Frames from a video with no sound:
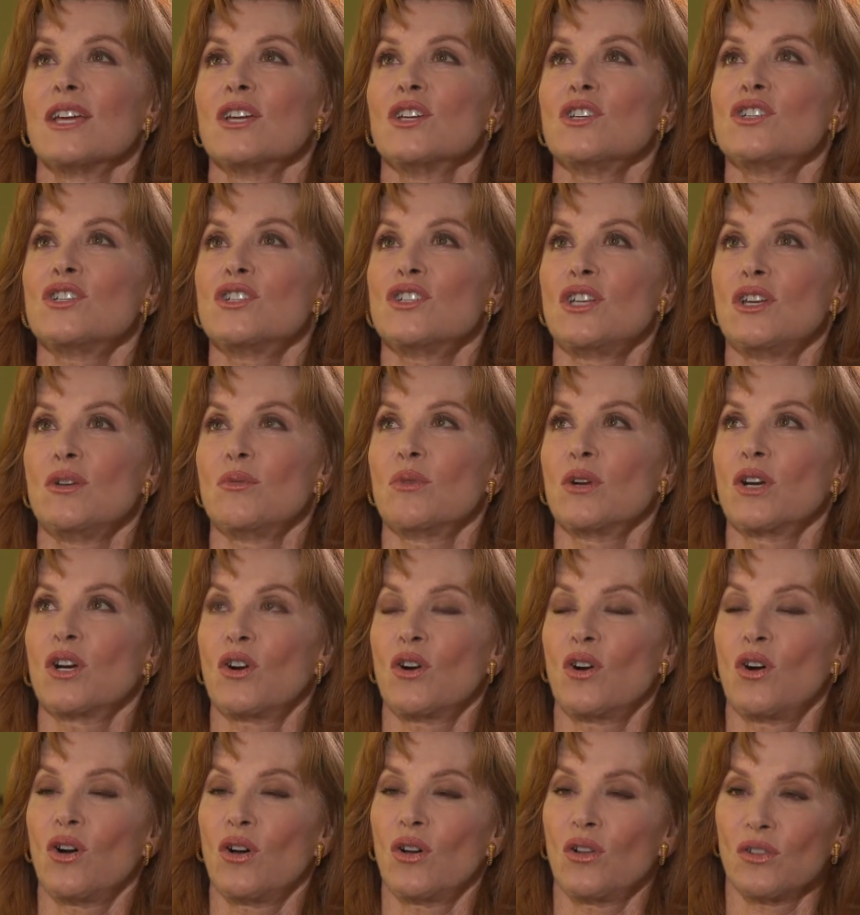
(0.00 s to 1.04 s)
she
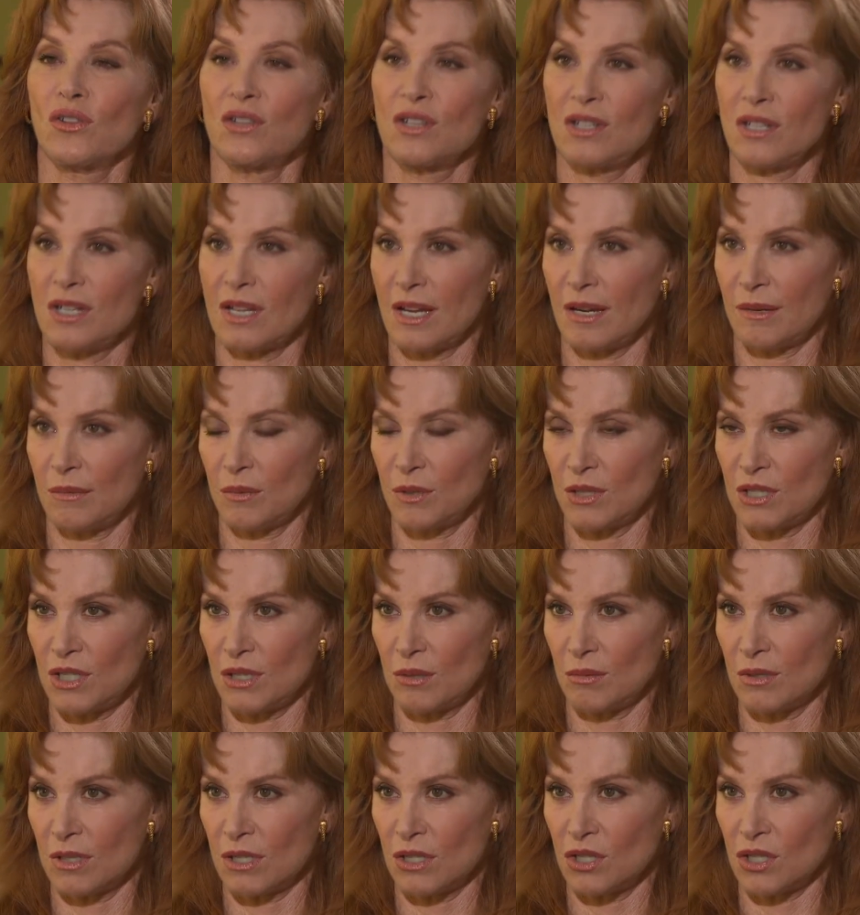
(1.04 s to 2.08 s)
recalled the time when she
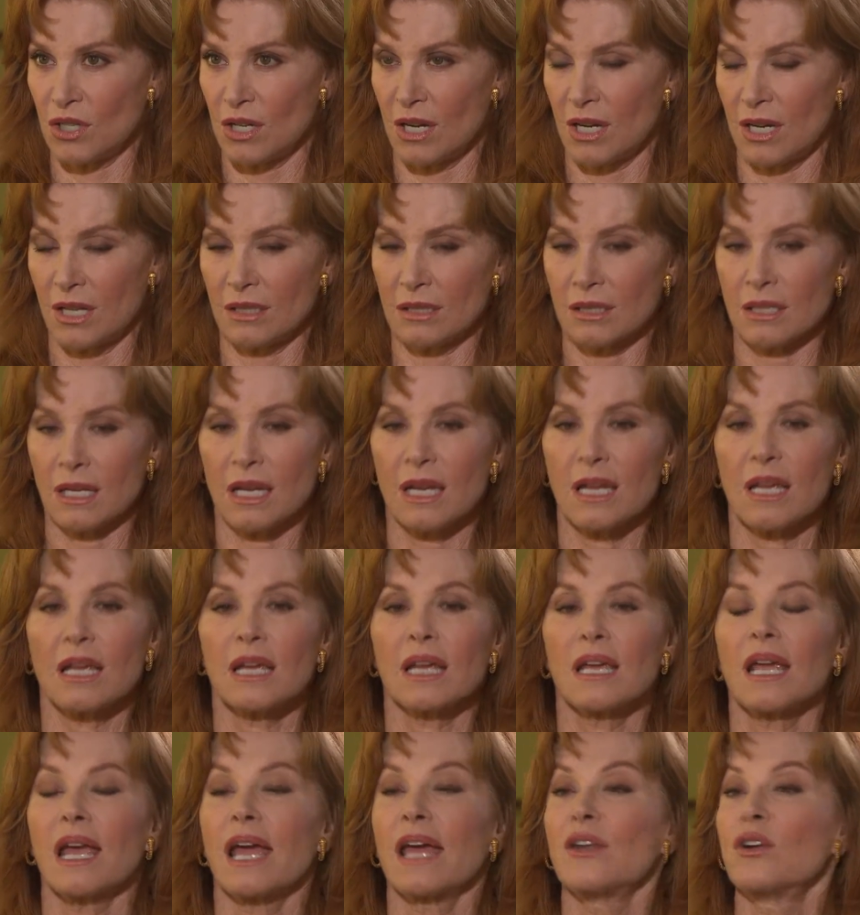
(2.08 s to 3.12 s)
was a child
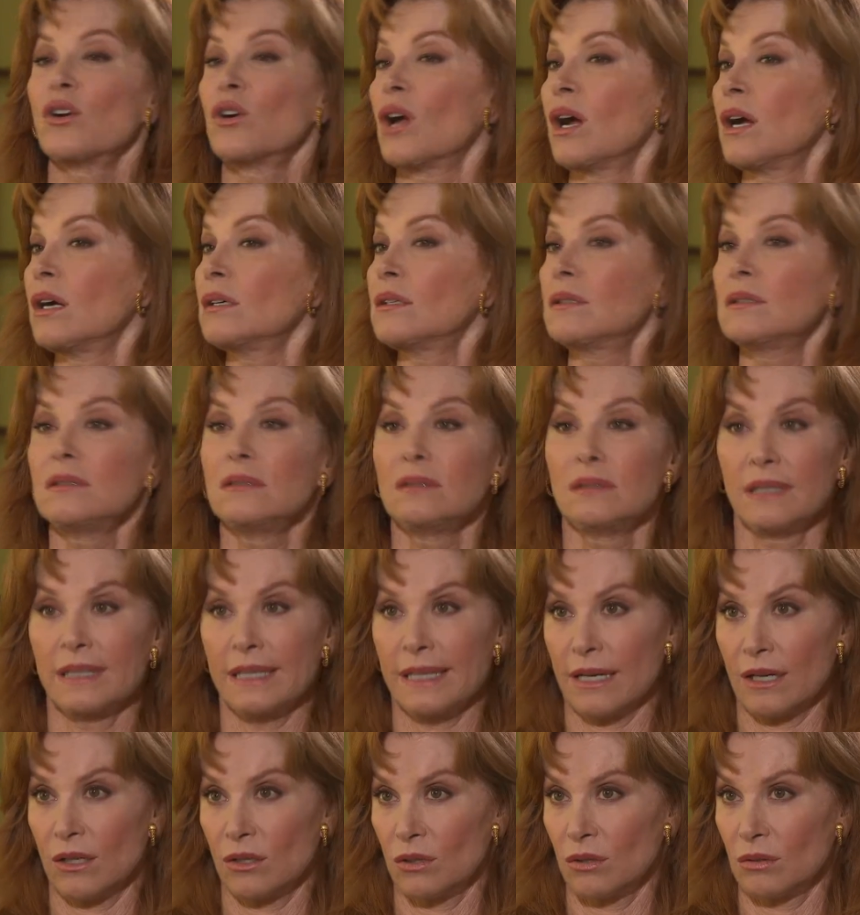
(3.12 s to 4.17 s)
and her uncle
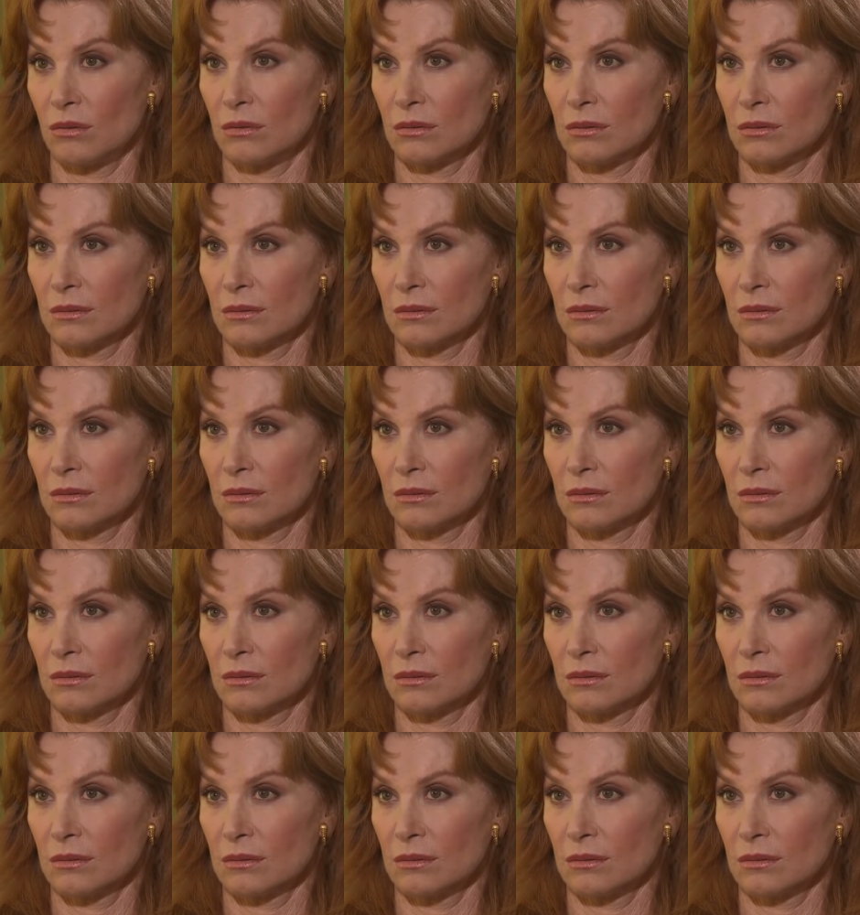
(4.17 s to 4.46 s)
Leo